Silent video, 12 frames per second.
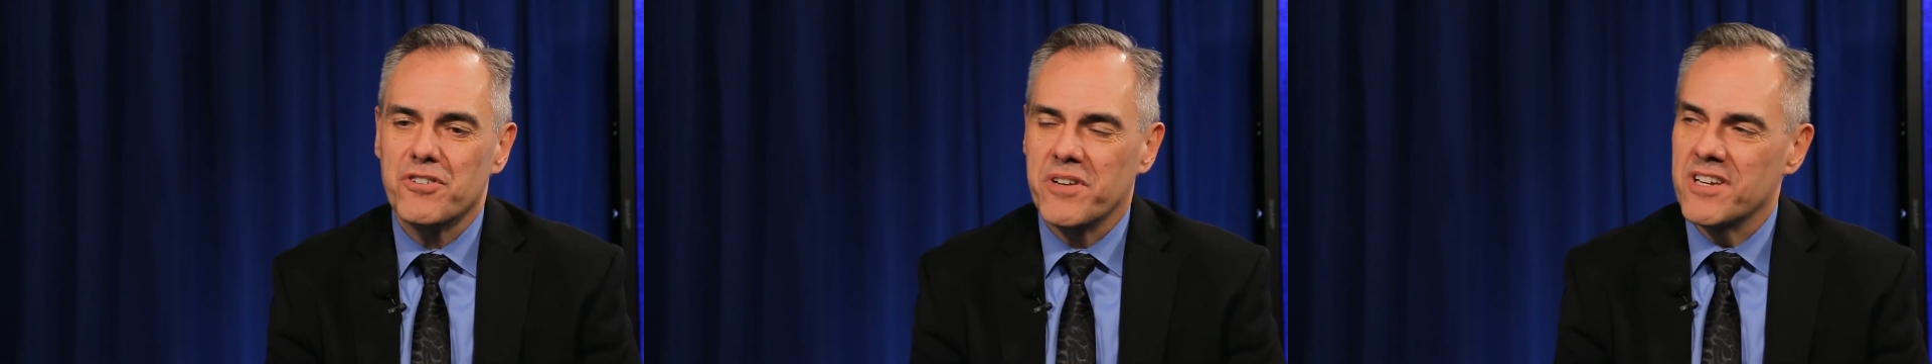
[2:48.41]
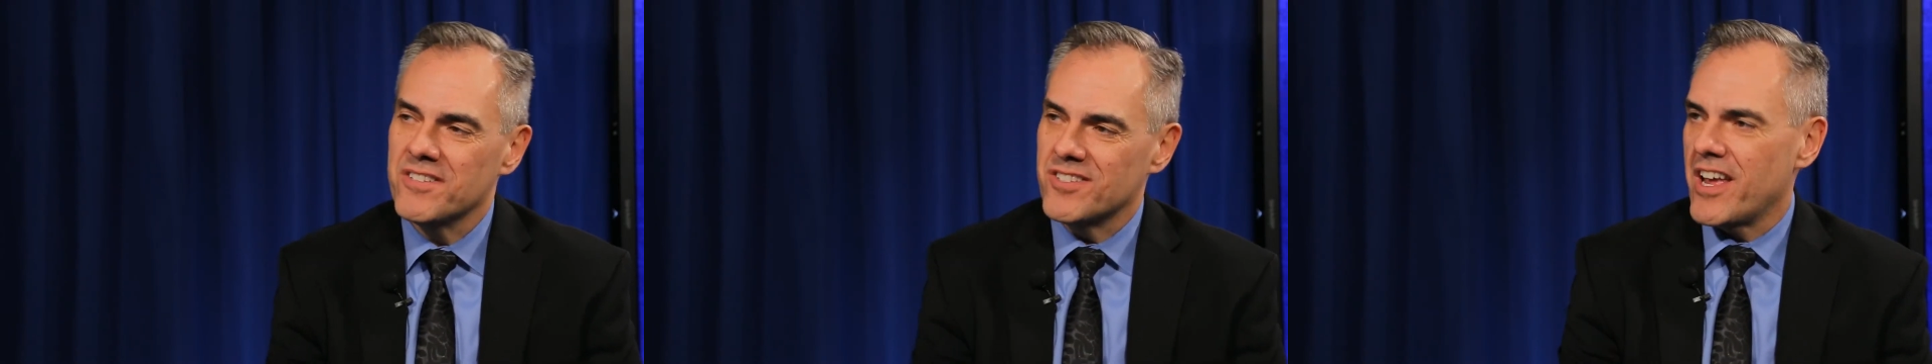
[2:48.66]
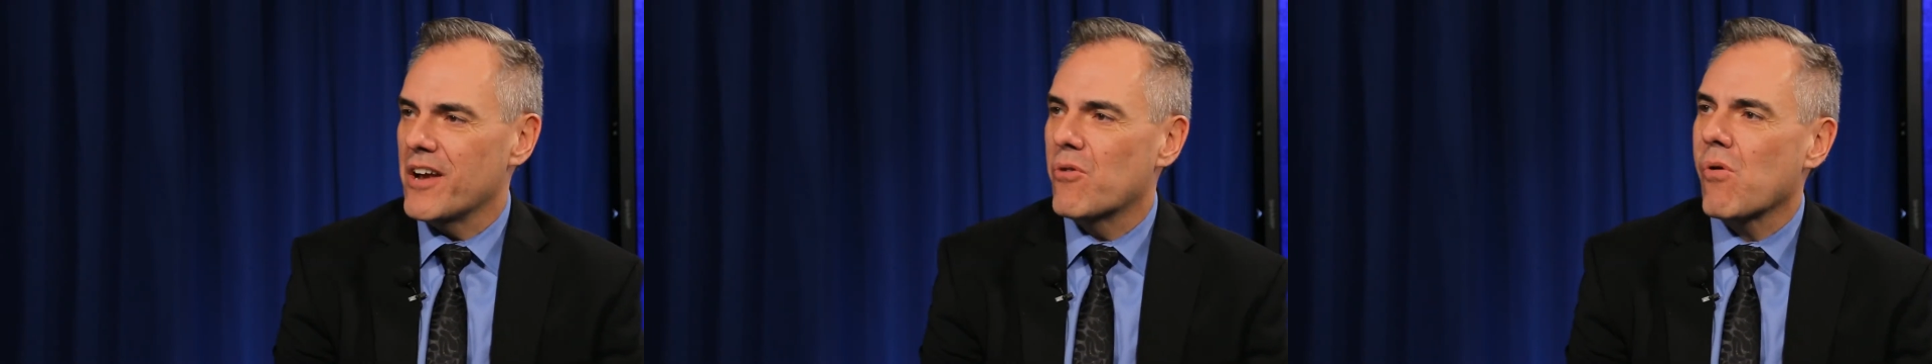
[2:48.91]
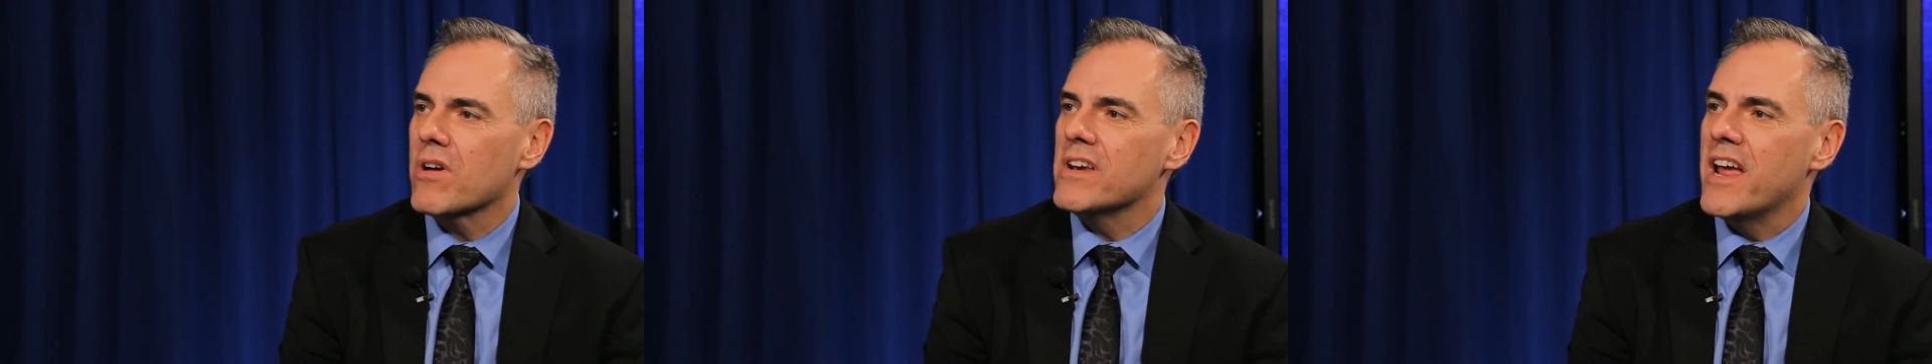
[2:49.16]
to his site
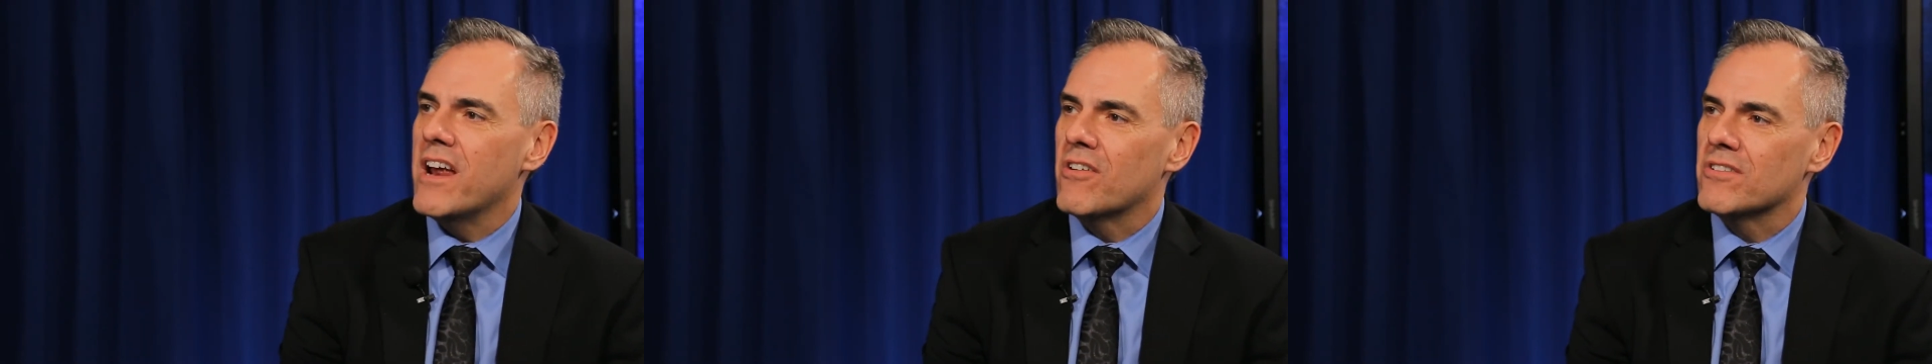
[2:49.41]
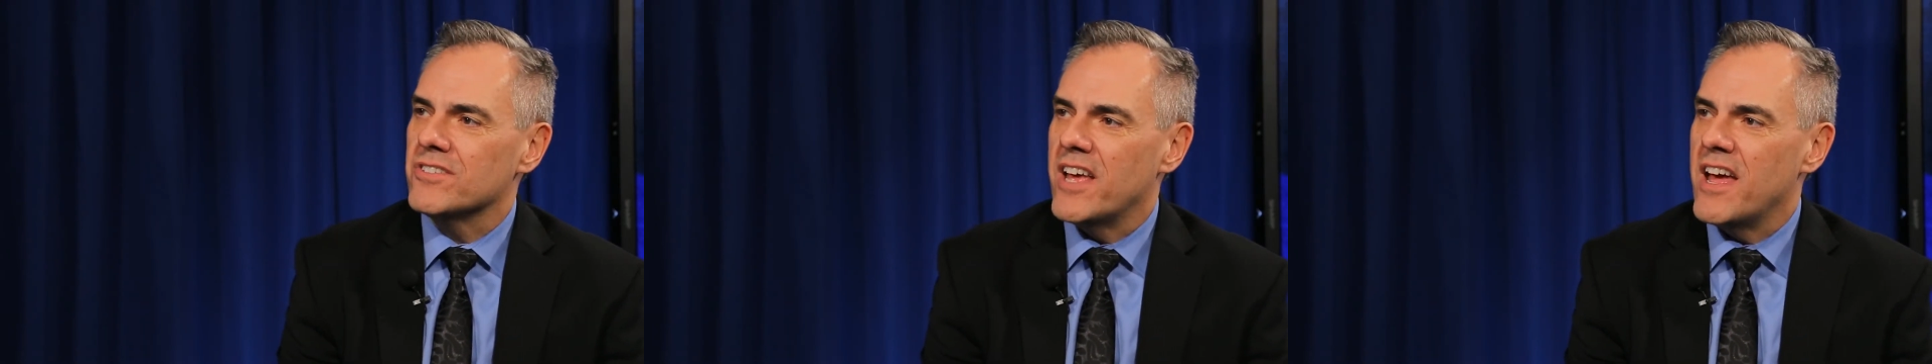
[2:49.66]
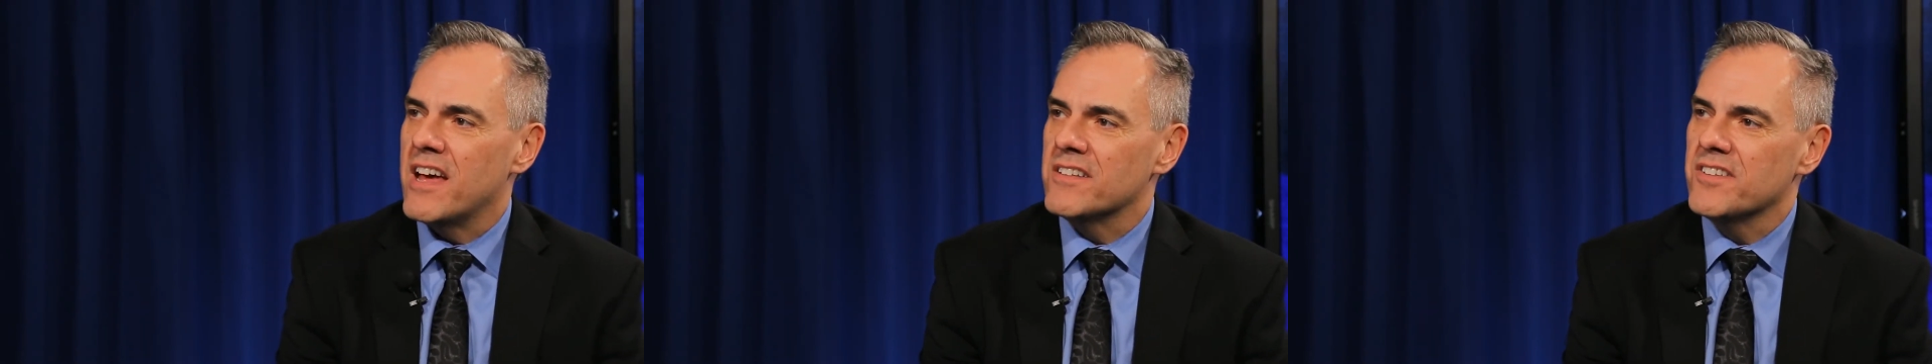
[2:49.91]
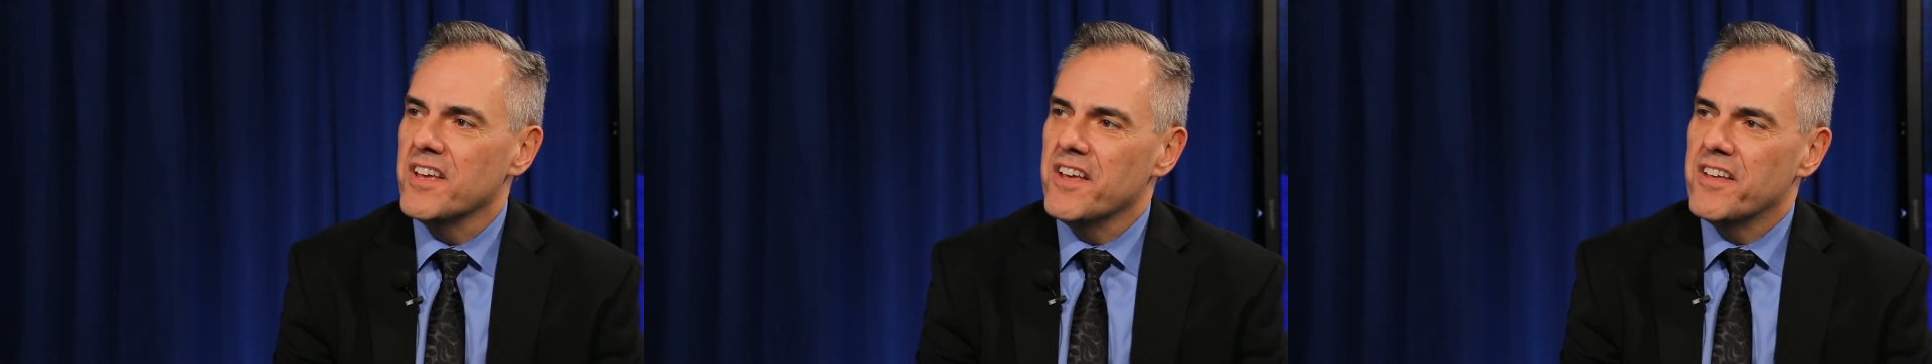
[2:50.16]
coordinators as